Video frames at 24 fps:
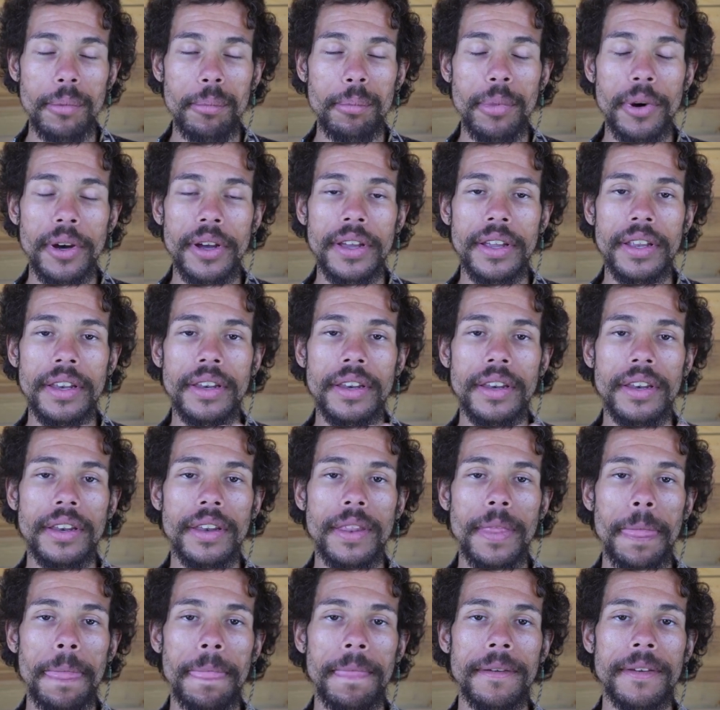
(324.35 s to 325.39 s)
But
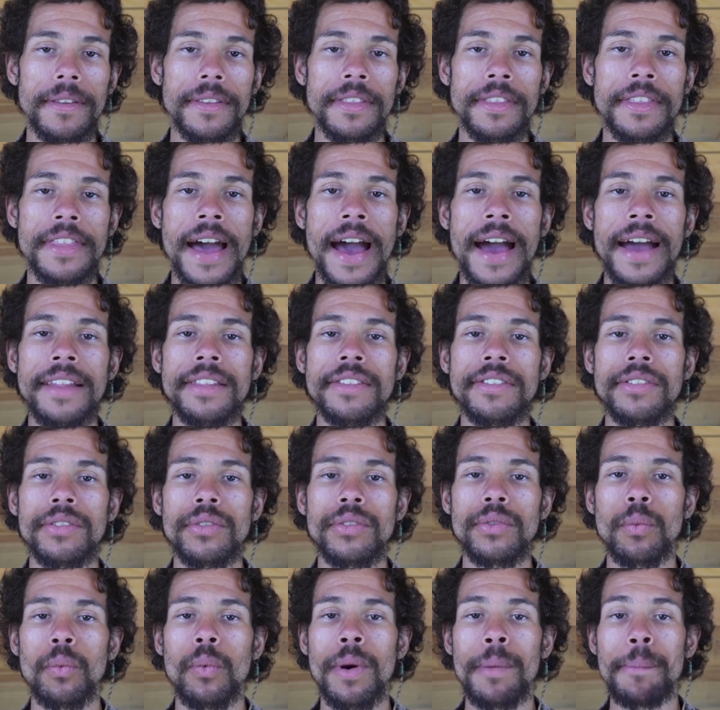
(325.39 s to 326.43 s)

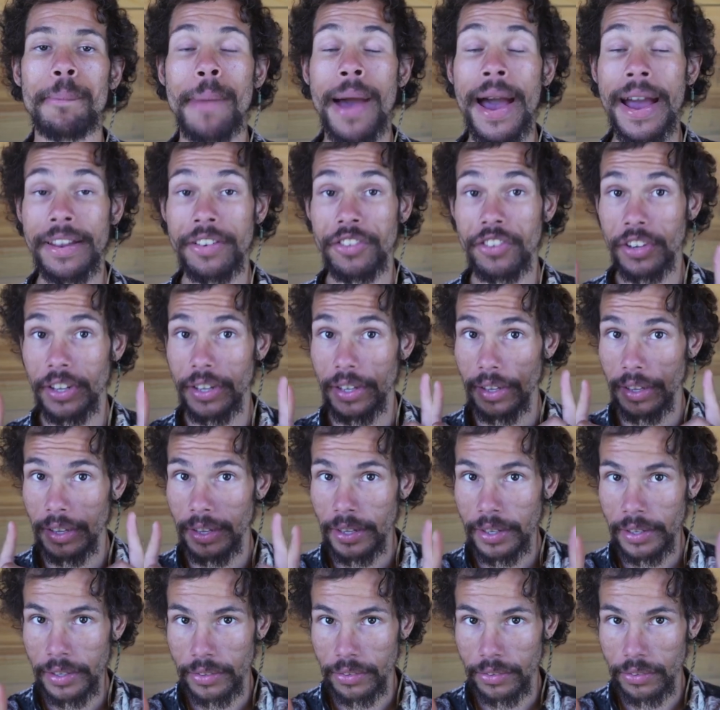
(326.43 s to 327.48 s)
that's what magic
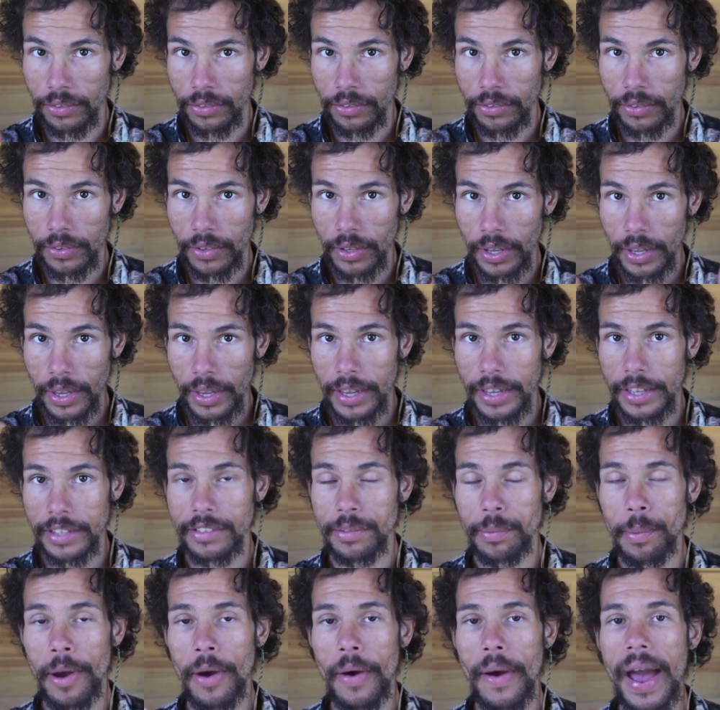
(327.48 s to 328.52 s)
is. It's
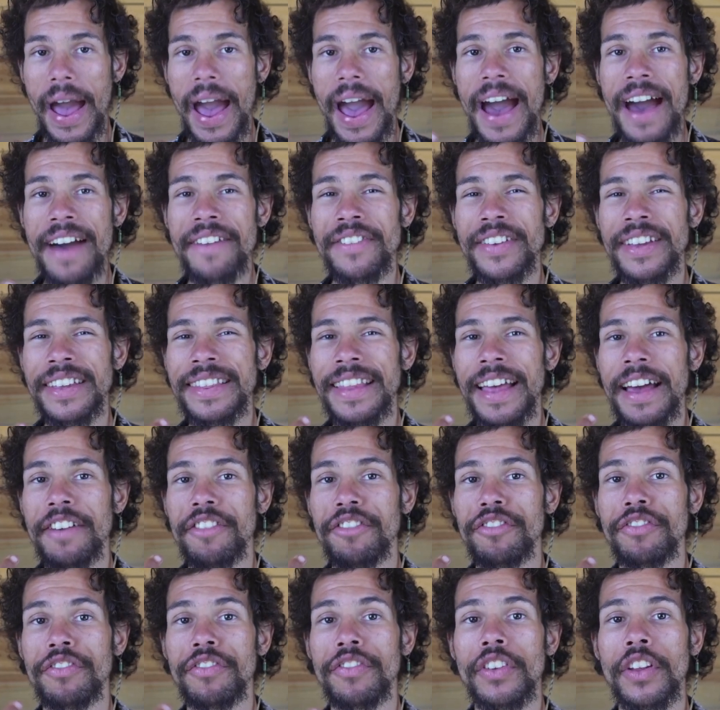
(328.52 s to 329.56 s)
about having
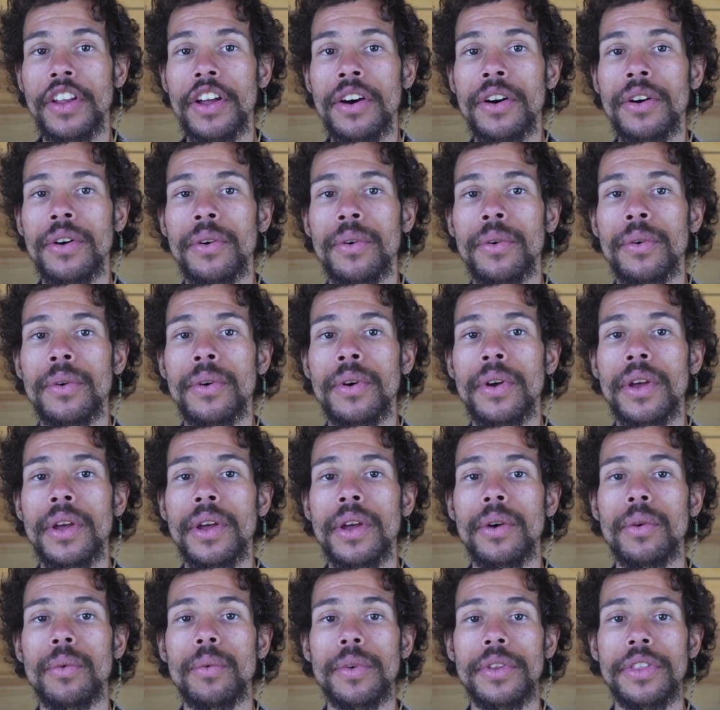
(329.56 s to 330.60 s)
that flow
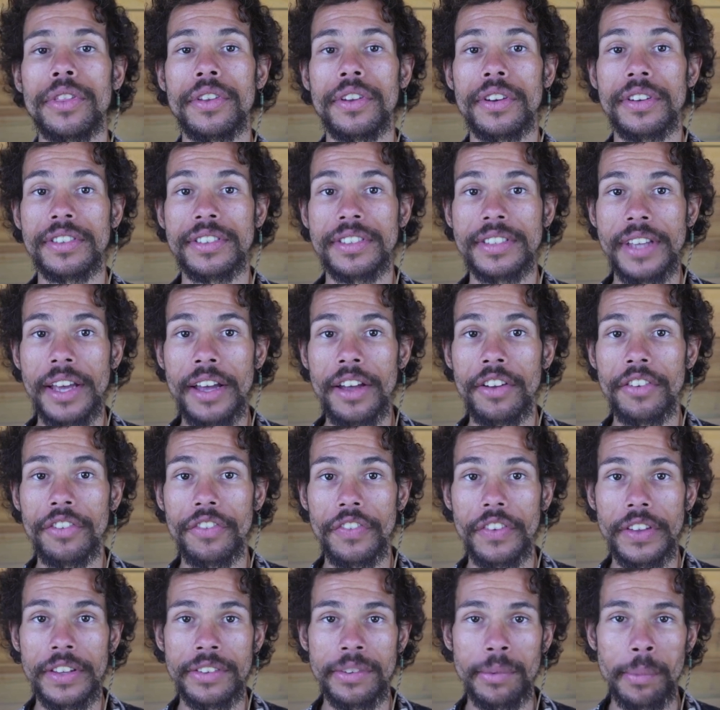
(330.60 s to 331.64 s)
with
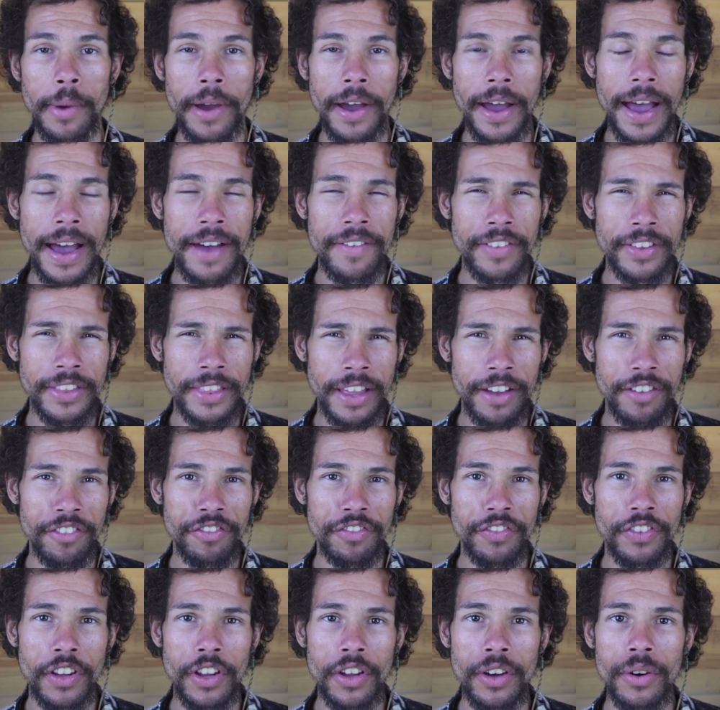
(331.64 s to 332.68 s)
yourself. It's about having that
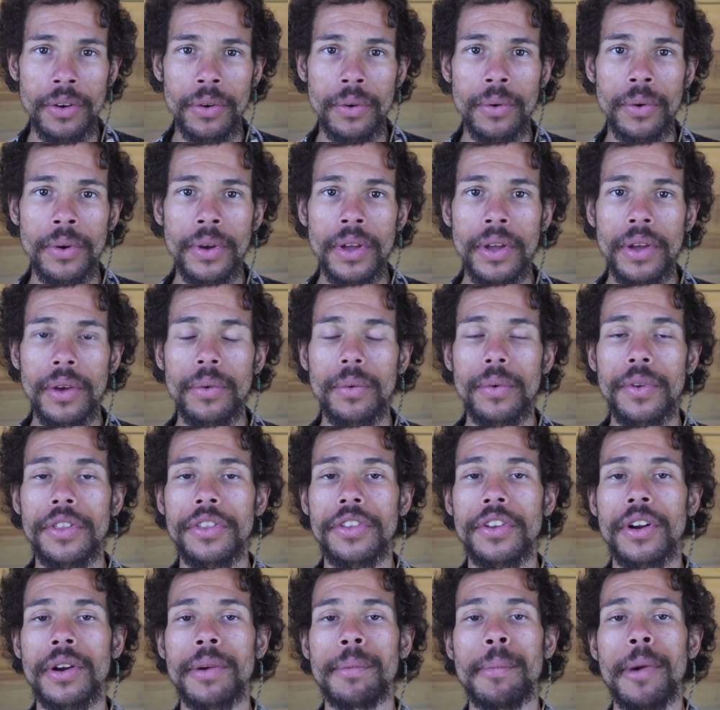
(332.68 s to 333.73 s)
flow with
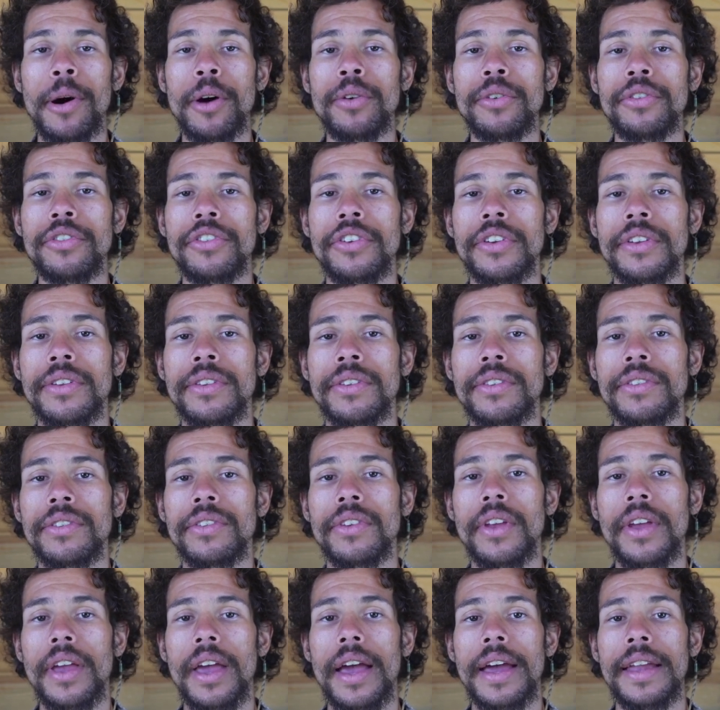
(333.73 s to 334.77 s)
your
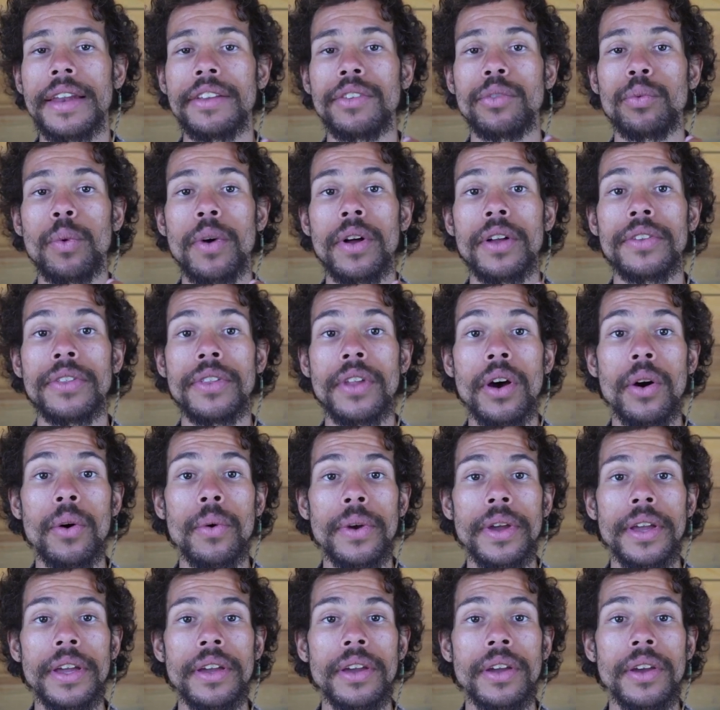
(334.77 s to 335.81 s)
emotions and as well
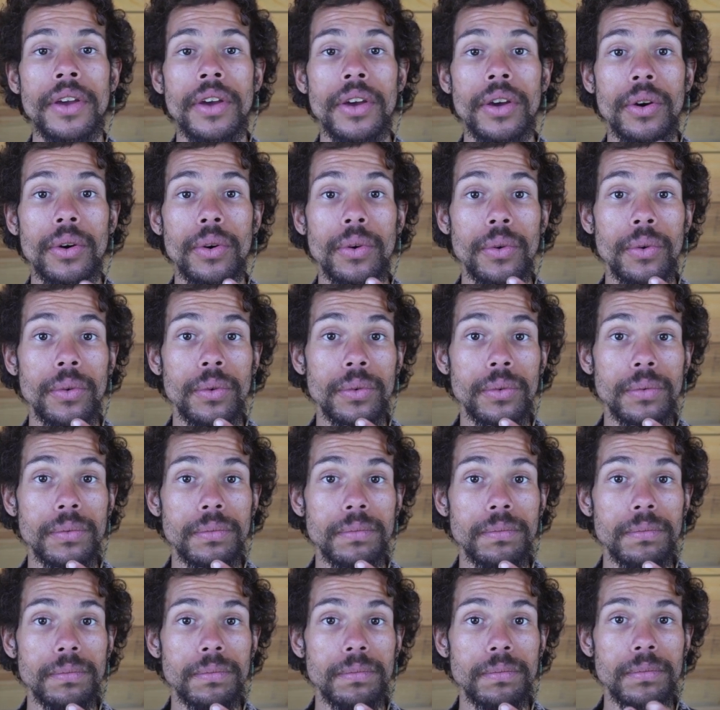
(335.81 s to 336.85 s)
knowing who
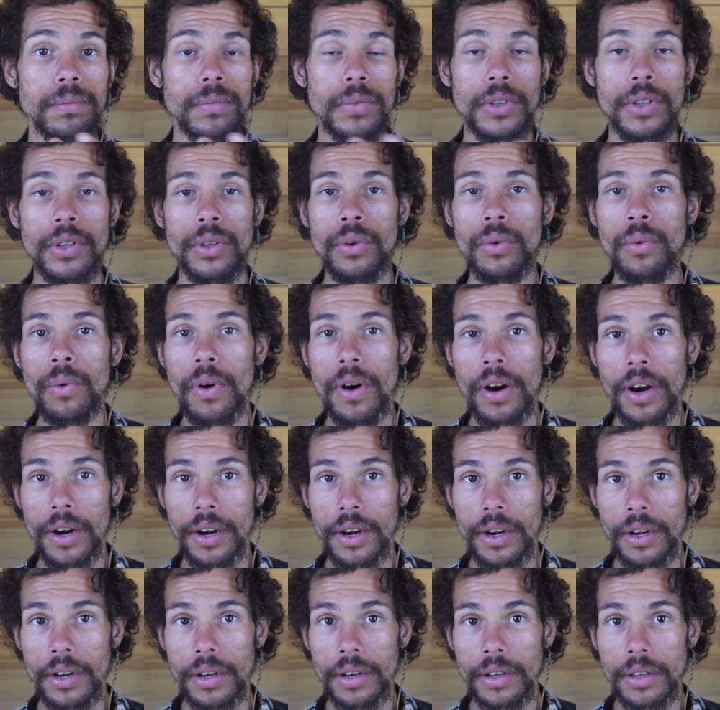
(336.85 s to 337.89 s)
you
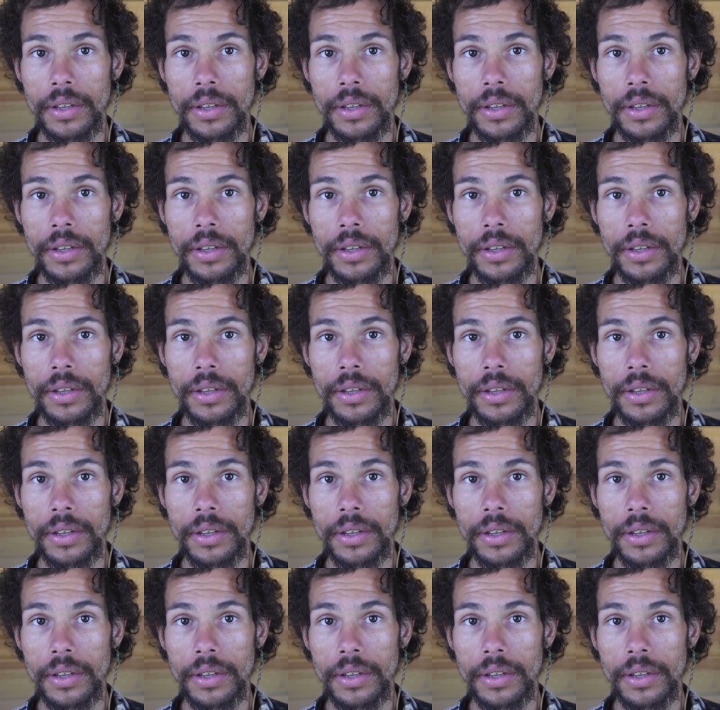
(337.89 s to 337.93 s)
are.